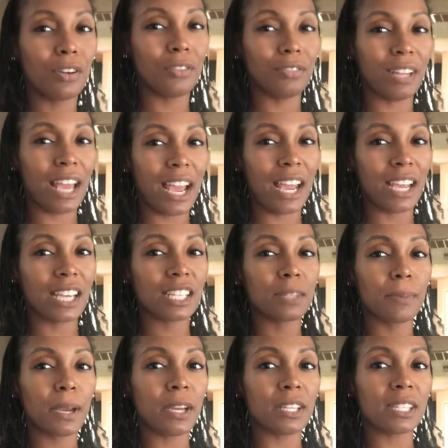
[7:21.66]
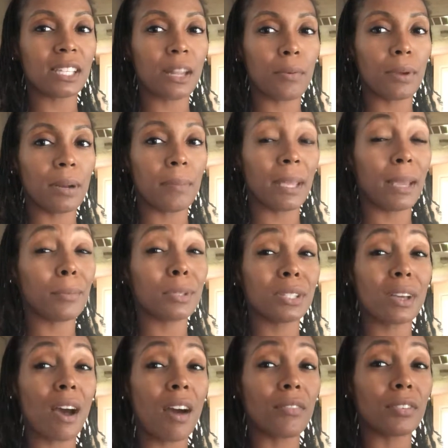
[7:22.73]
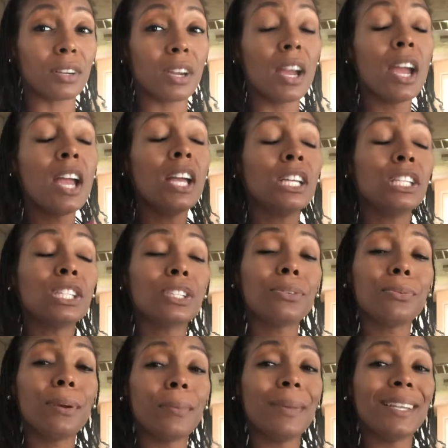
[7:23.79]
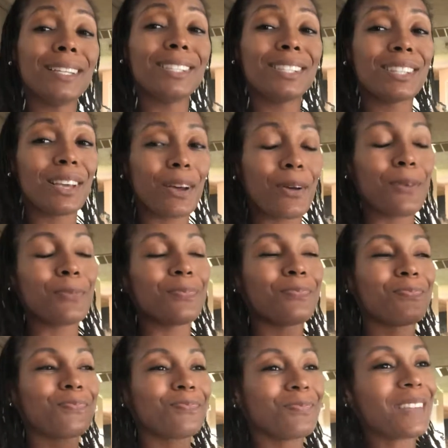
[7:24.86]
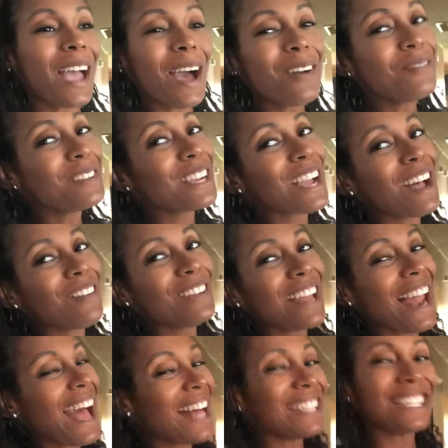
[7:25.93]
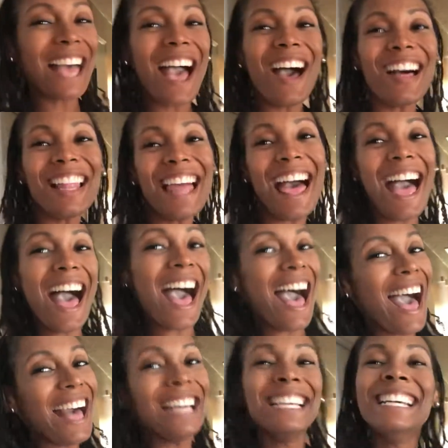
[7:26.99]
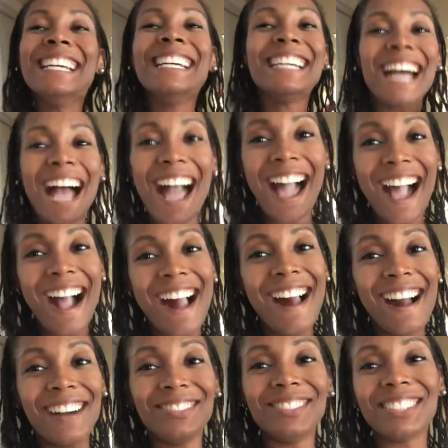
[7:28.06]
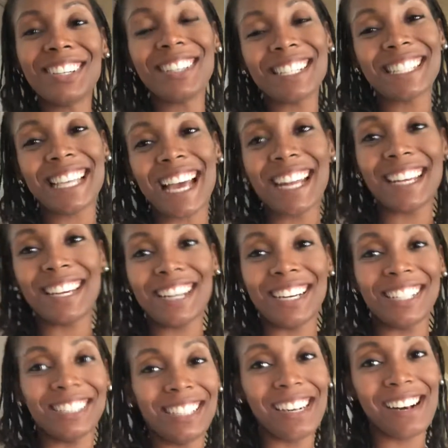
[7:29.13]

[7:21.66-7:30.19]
like experience that I want to be able to offer to women. So I'm becoming a doula. I'm so excited, y'all.